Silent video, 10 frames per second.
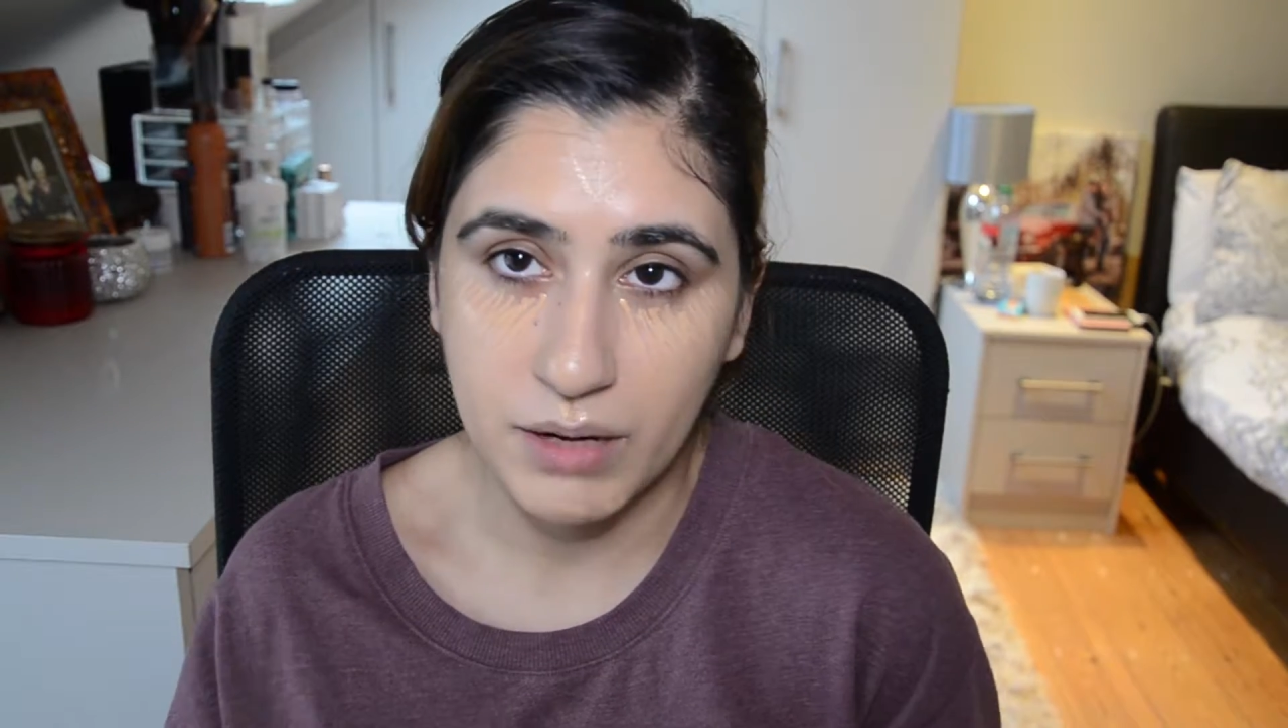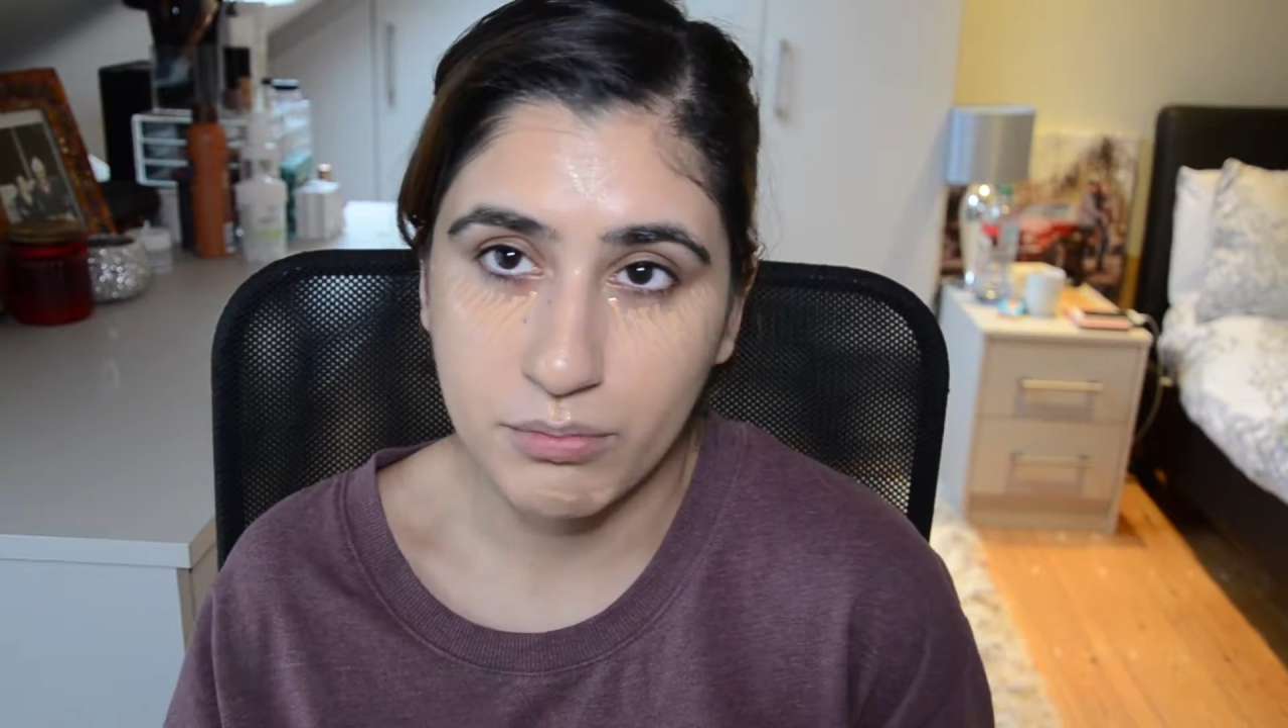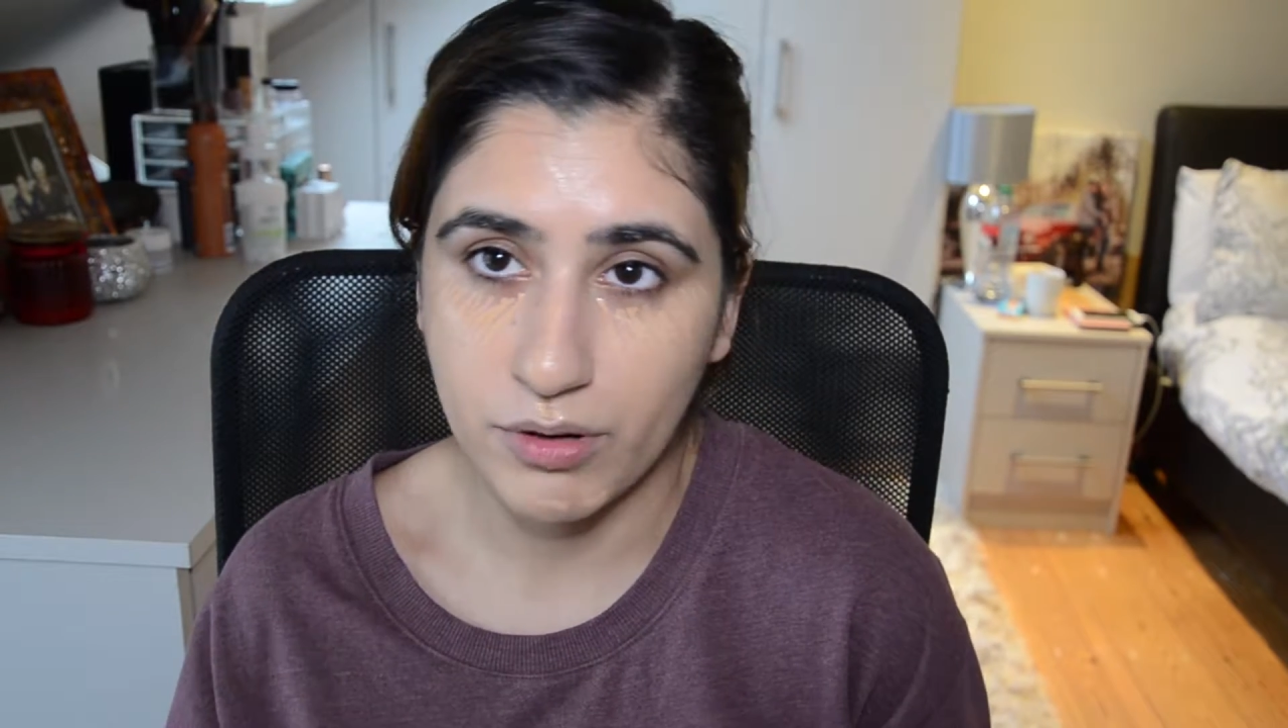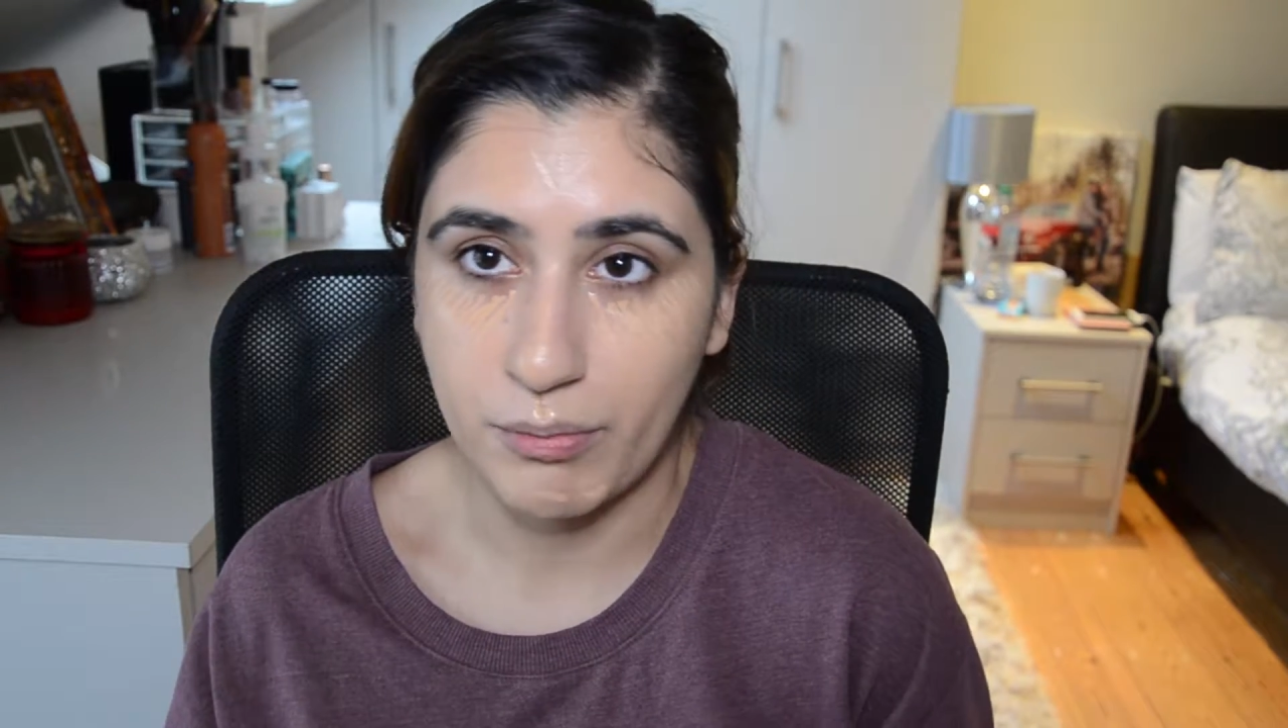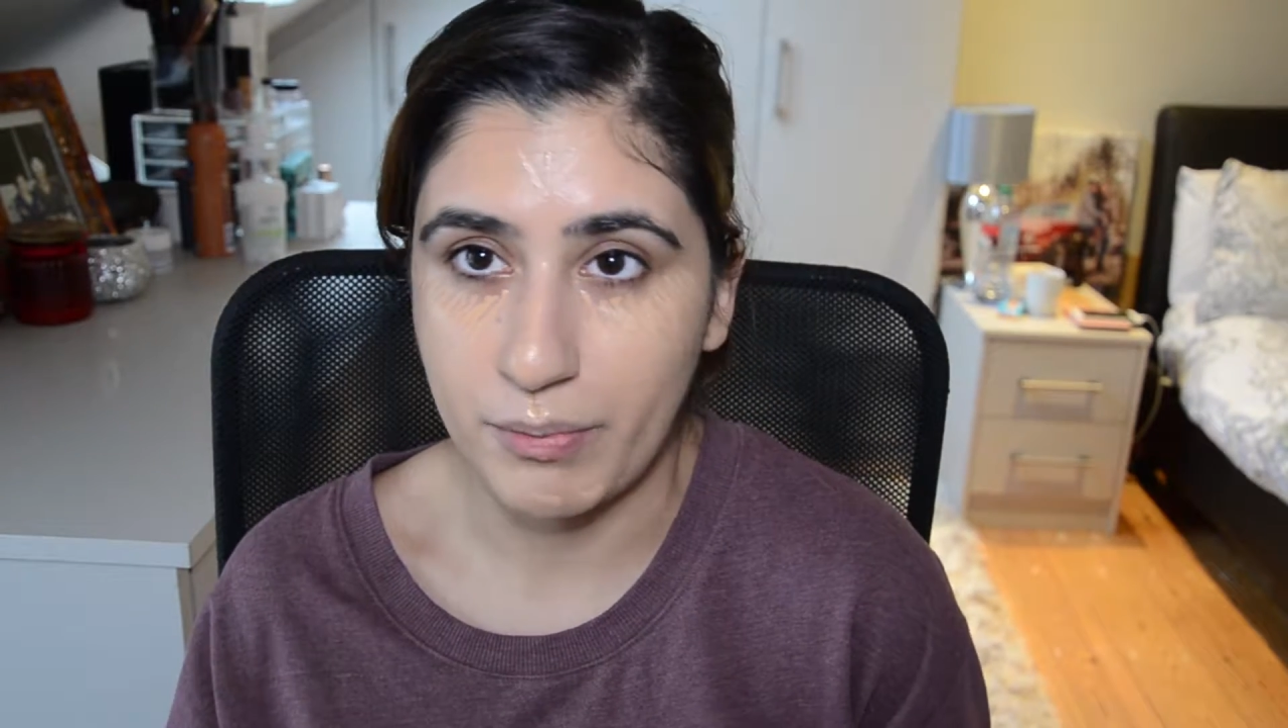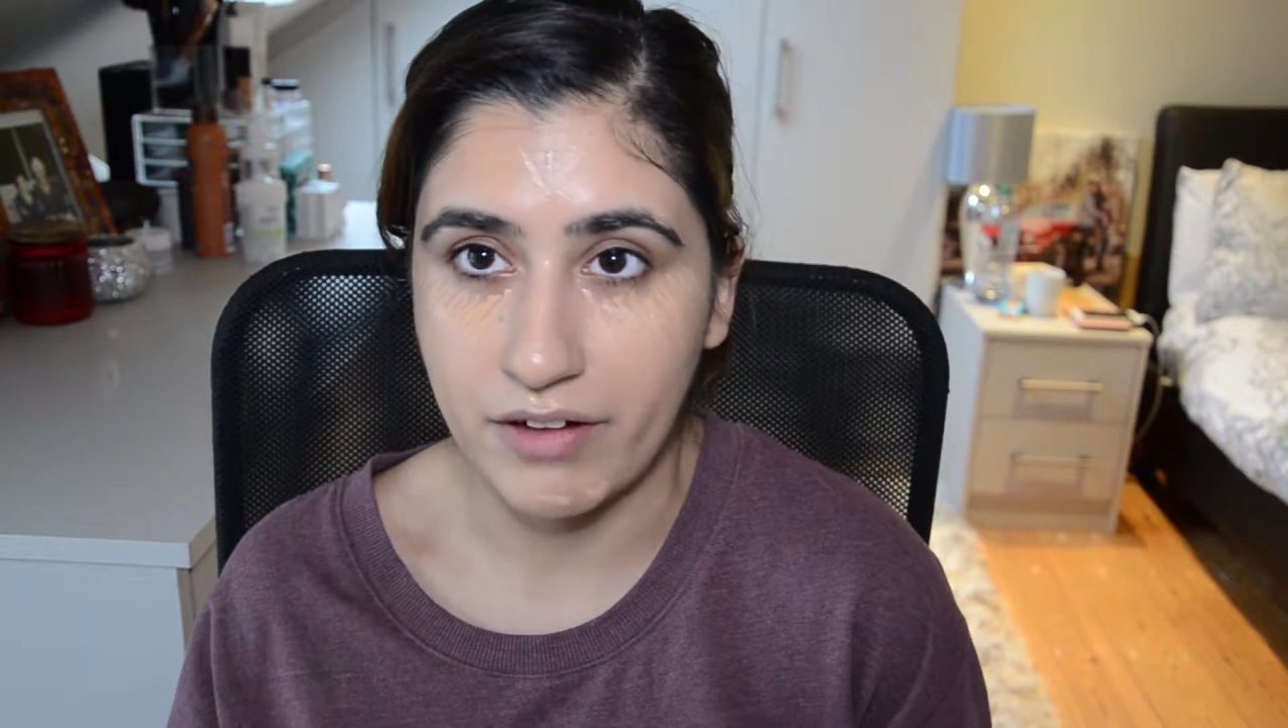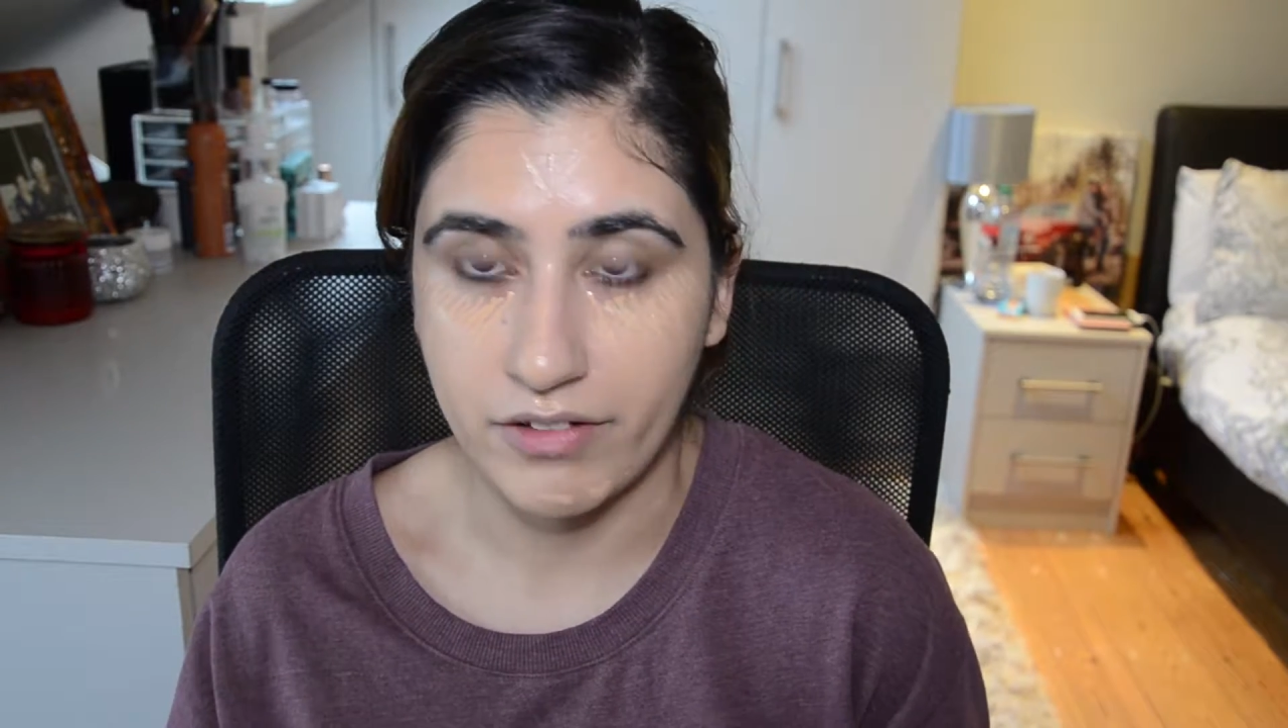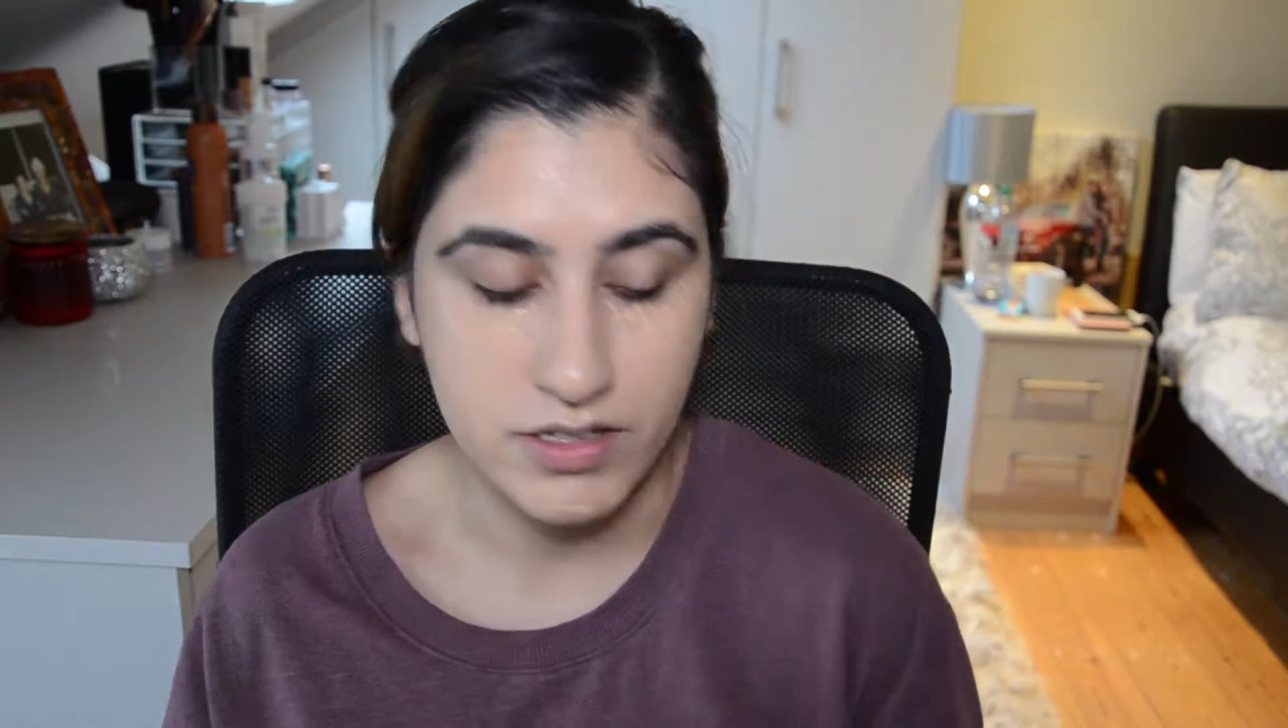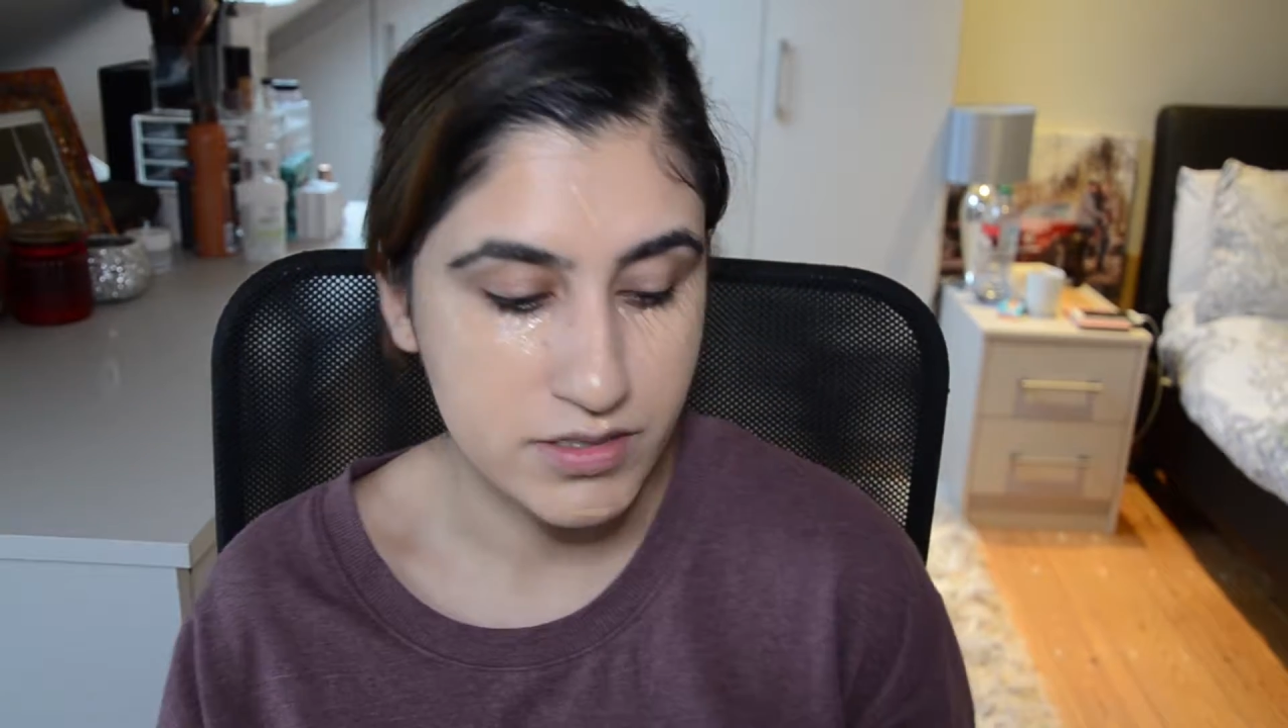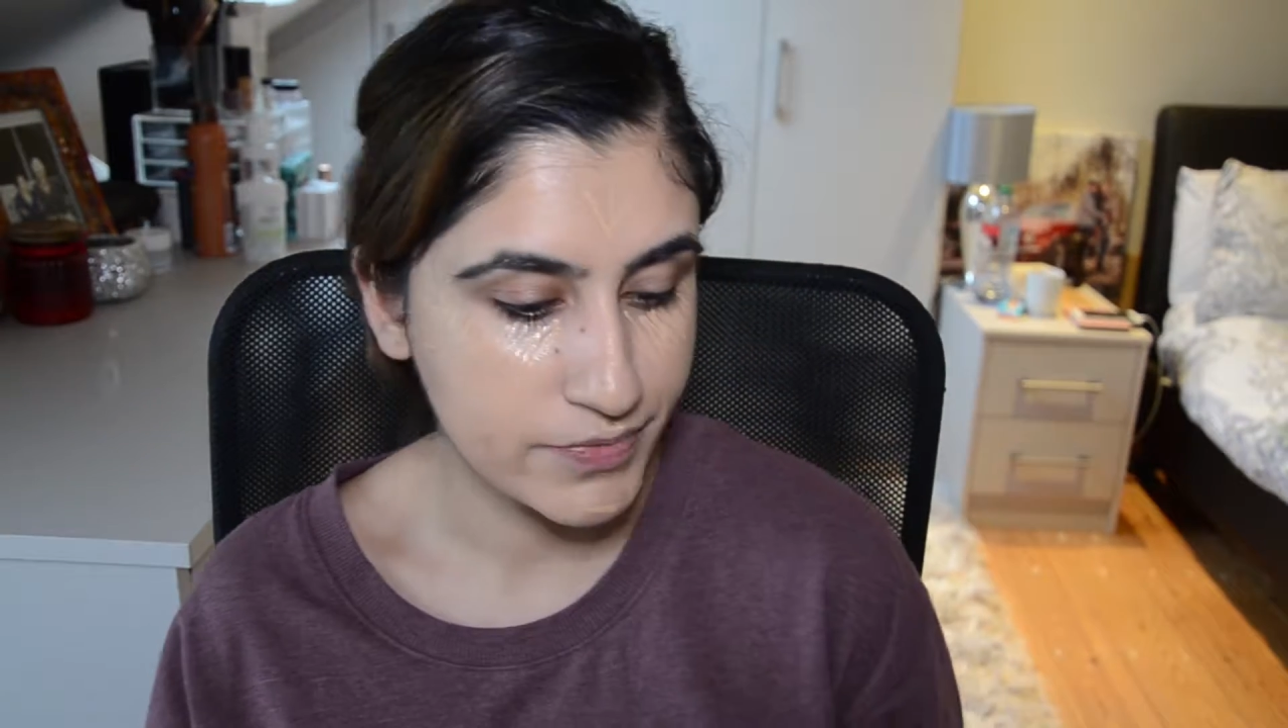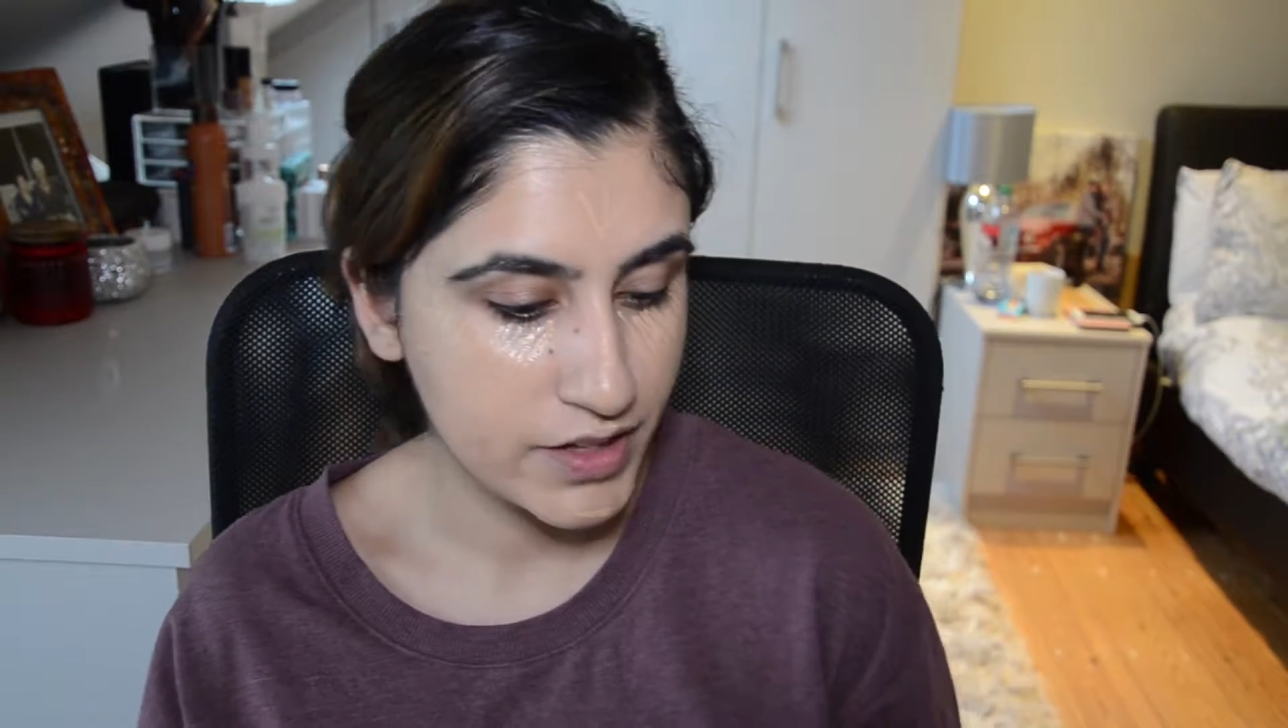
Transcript: problem areas.